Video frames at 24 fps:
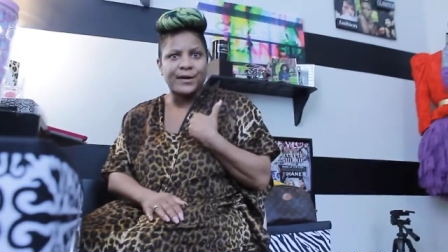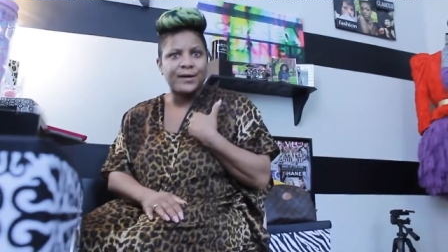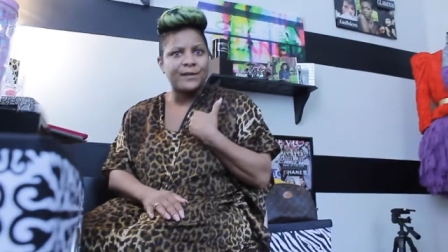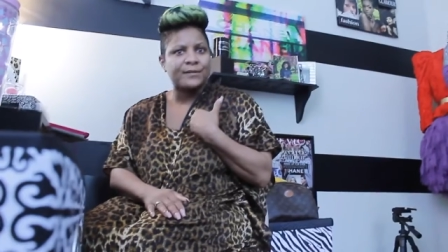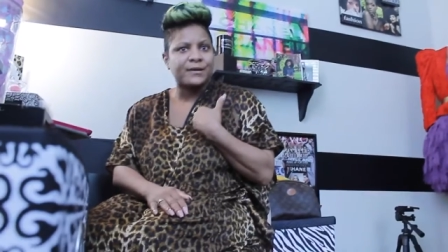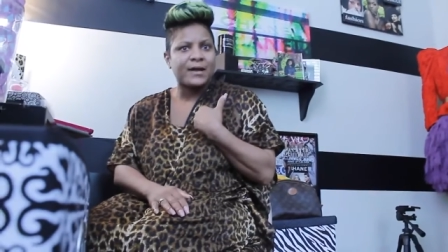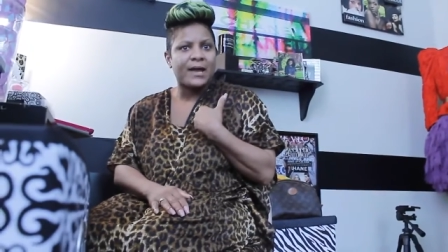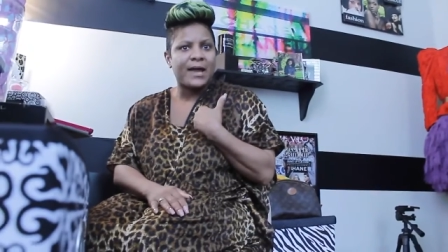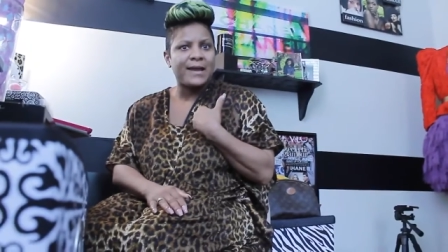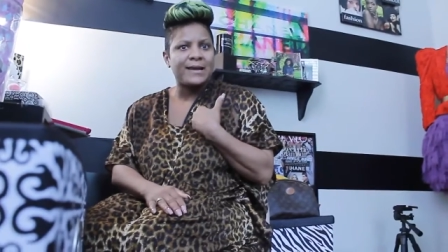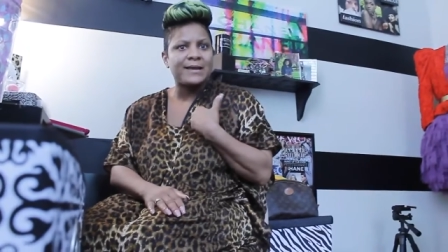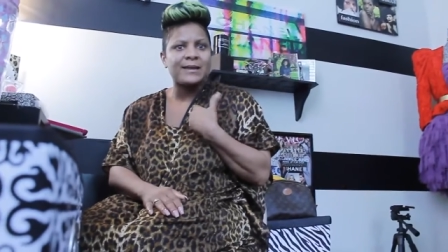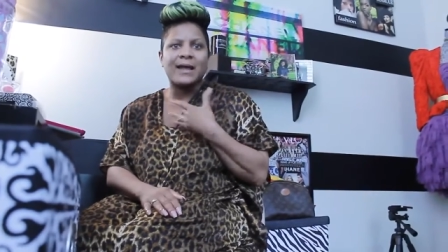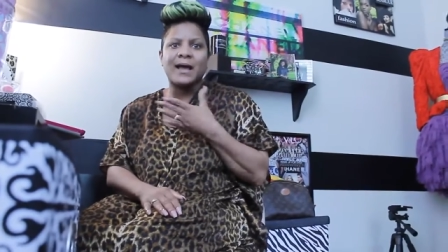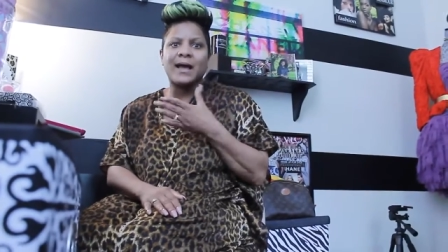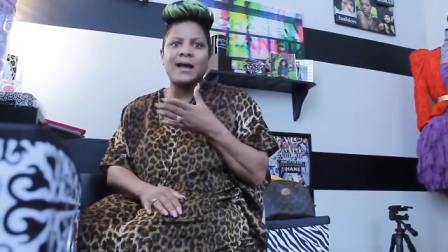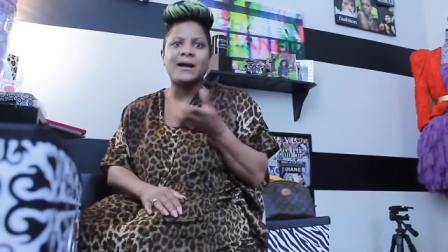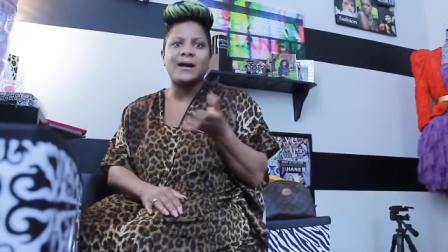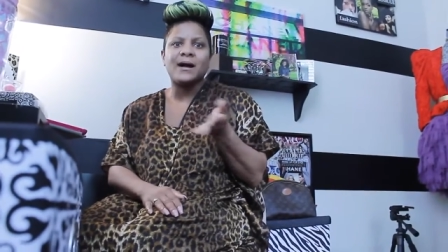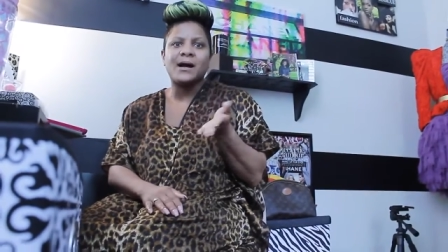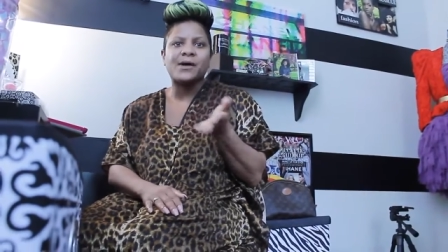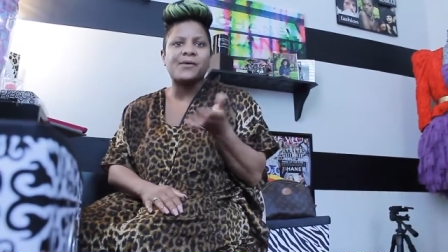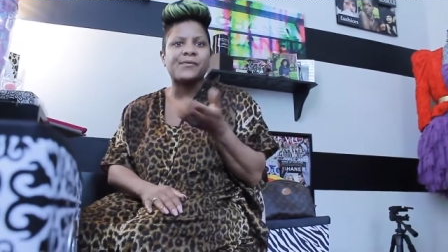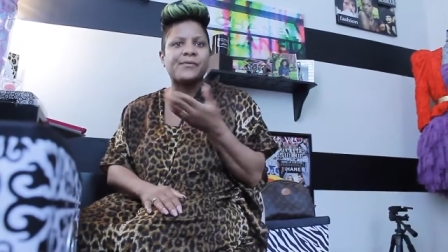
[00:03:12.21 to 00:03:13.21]
okay?
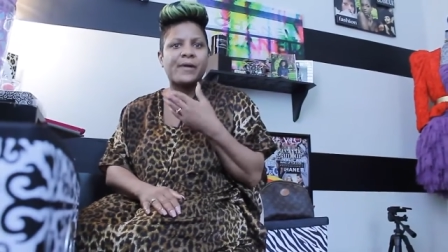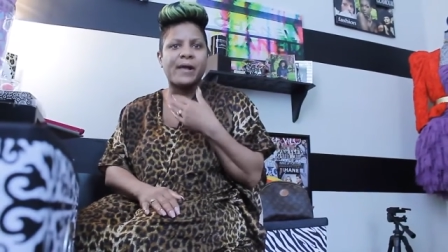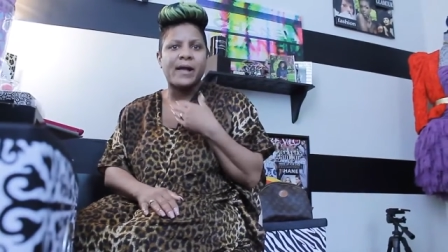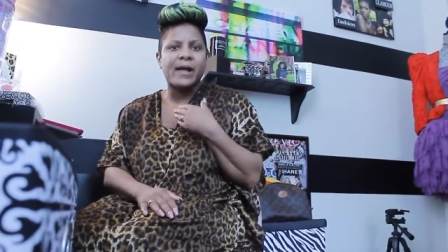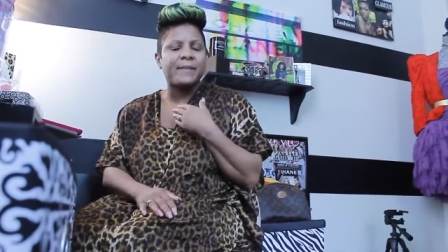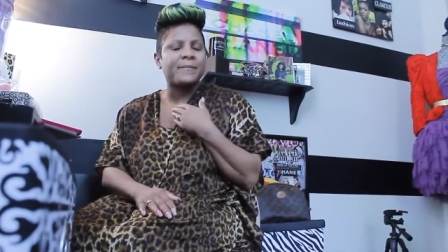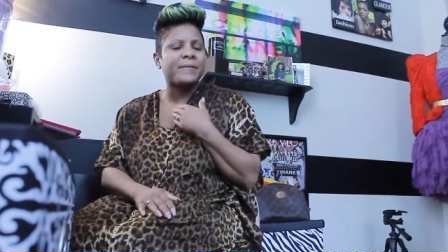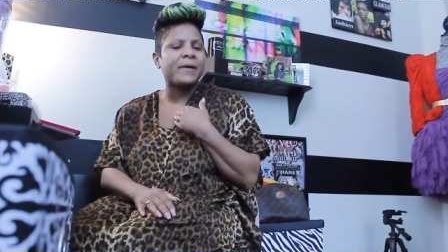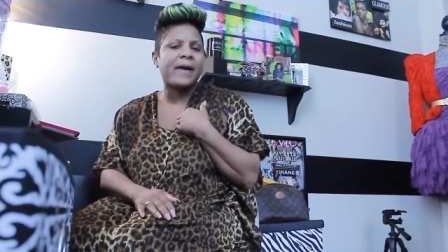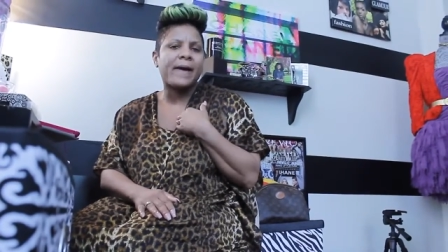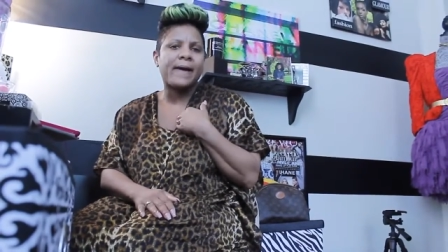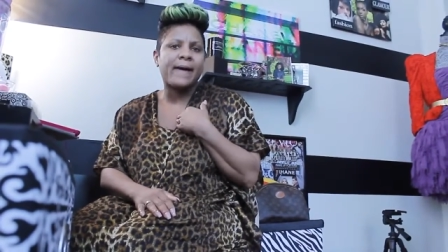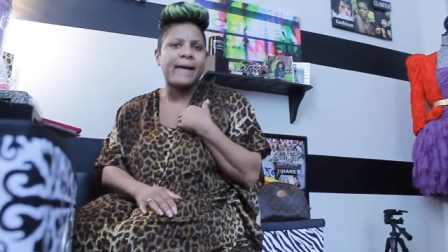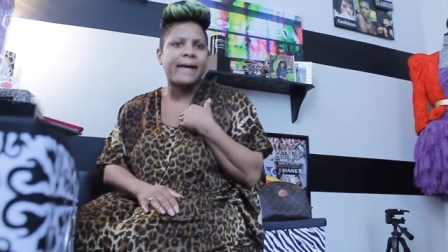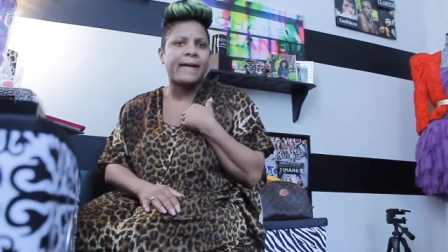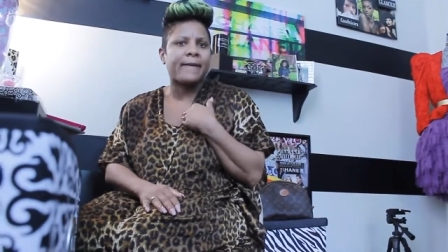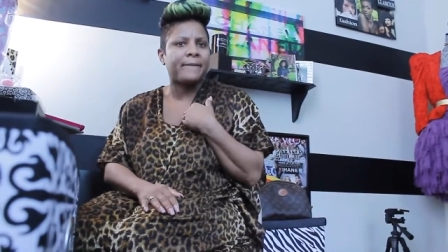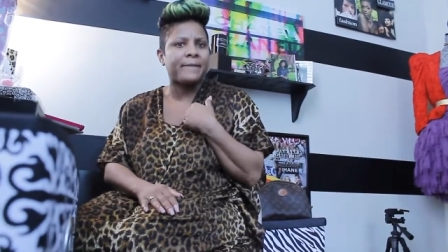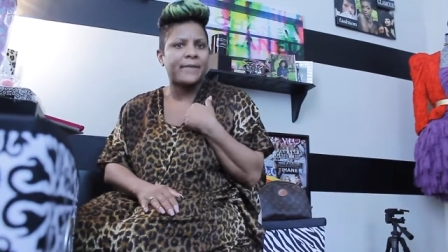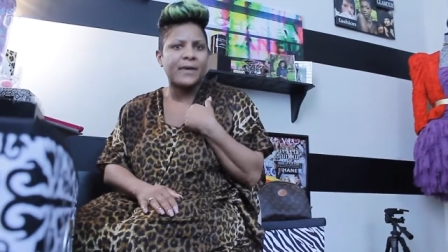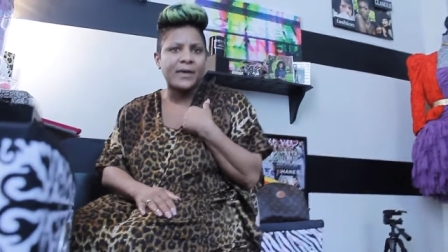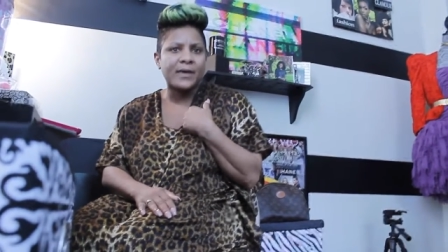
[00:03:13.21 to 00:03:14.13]
Not her crying behind